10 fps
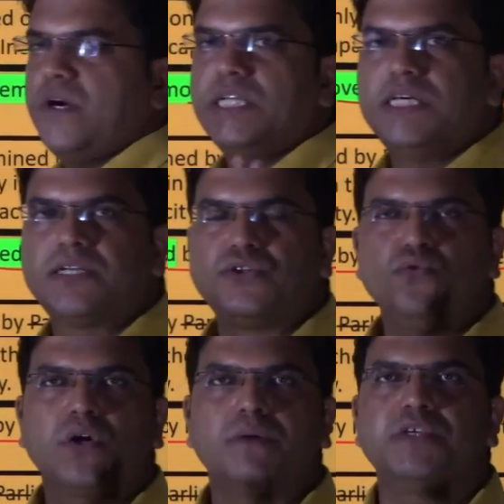of other
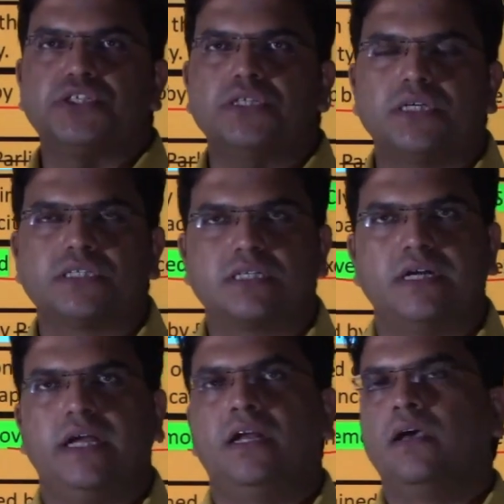two commissioners,
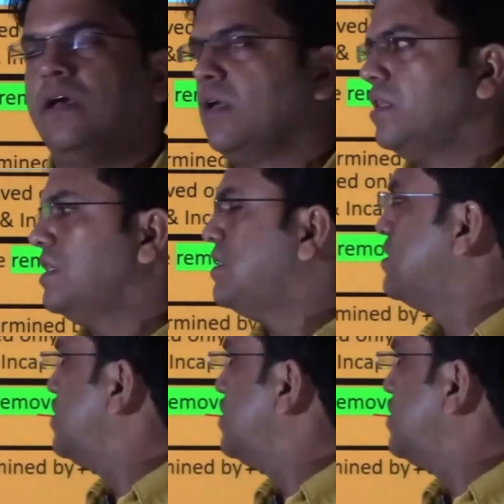right, the